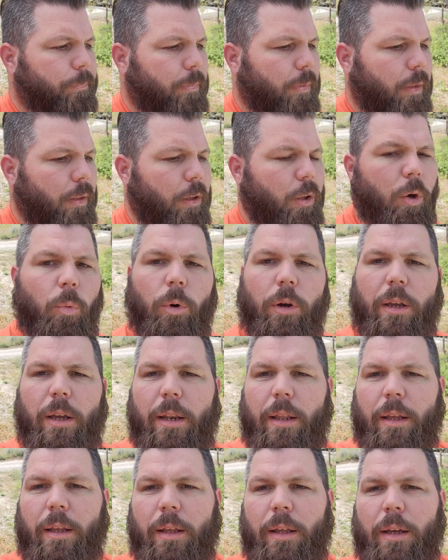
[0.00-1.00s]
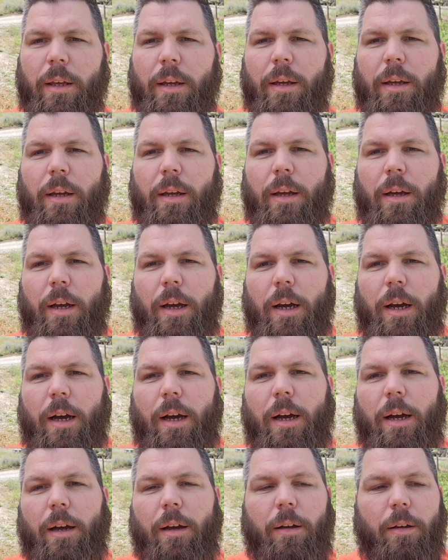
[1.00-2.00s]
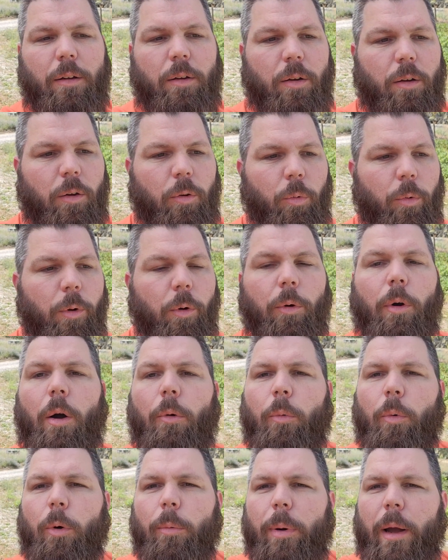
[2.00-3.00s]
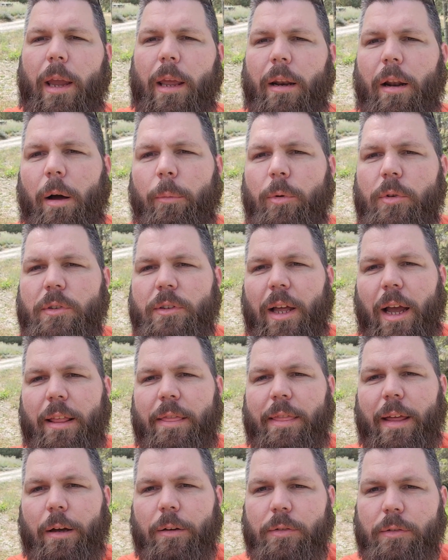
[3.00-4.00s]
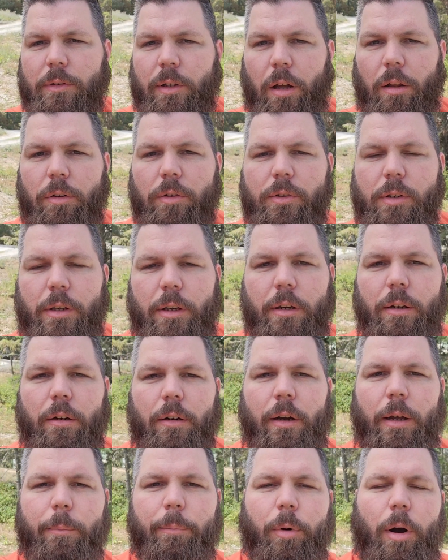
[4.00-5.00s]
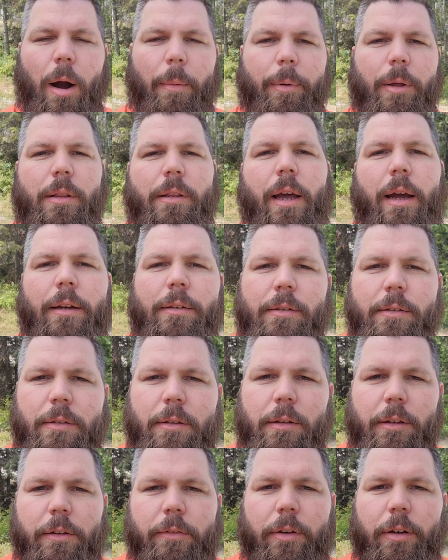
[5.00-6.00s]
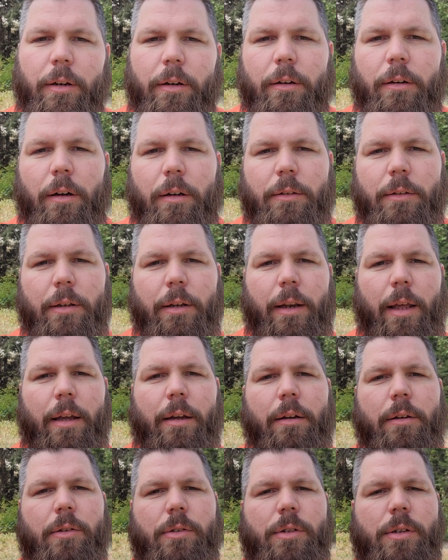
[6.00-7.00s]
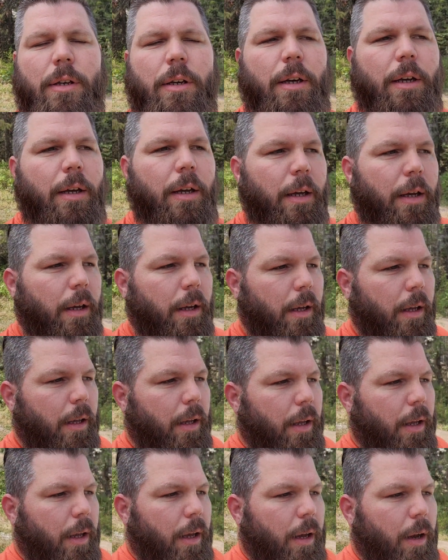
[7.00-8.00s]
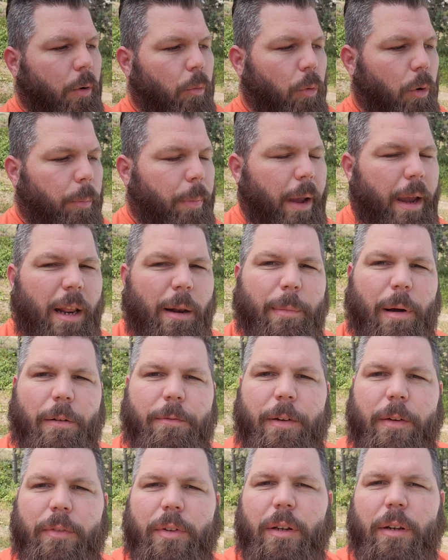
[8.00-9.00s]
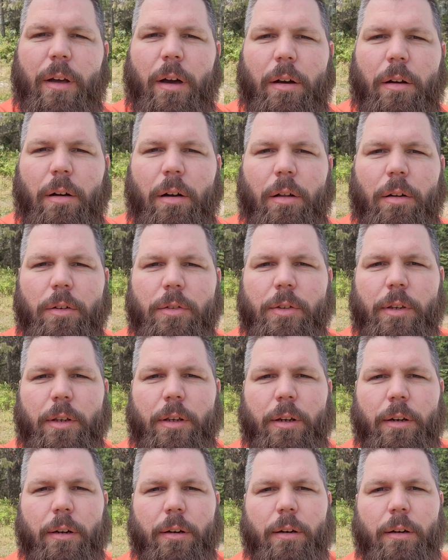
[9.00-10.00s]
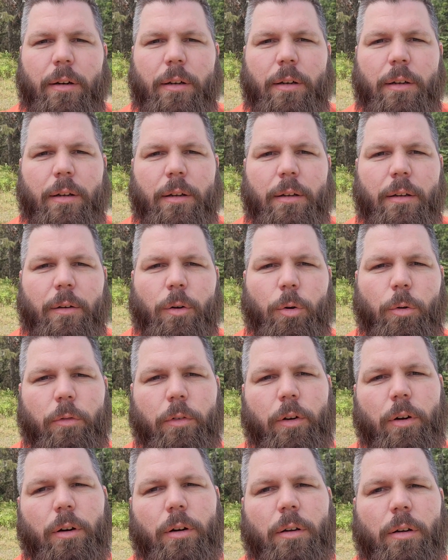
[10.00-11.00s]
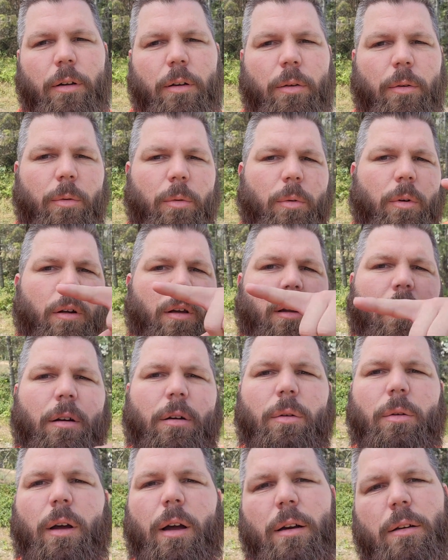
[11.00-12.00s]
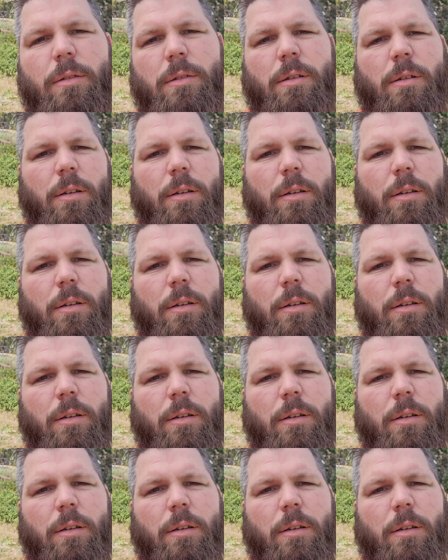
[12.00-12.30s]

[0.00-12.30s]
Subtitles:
we're getting, uh, we're paying almost $9,000 a year in property taxes to live here on 10 acres. We're paying about $1,500 a year over on our new house.